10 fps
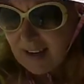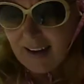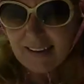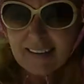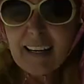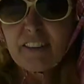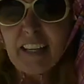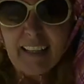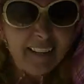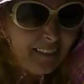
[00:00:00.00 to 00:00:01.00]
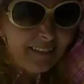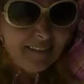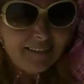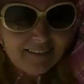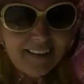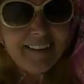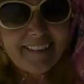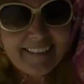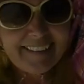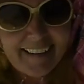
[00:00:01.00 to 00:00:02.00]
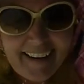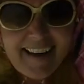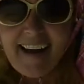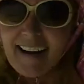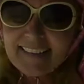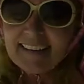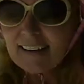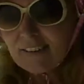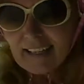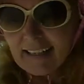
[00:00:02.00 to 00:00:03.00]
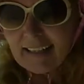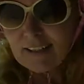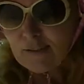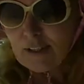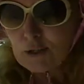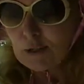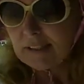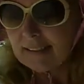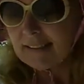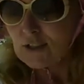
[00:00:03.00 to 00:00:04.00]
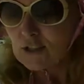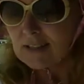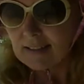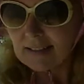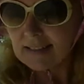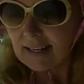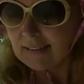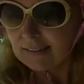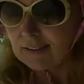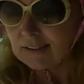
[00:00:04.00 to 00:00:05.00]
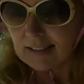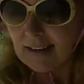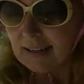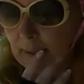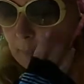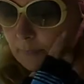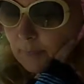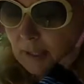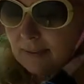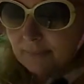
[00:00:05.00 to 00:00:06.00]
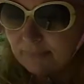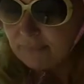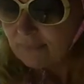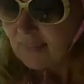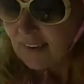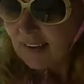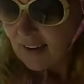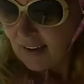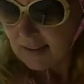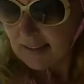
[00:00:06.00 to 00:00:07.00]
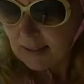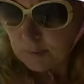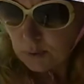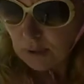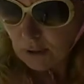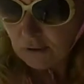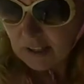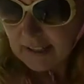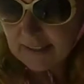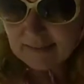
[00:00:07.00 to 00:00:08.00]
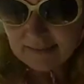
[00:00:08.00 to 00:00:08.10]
I think I'll get it. I think I'll get it eventually. It's just going to take a little time, but I think I'm doing all right,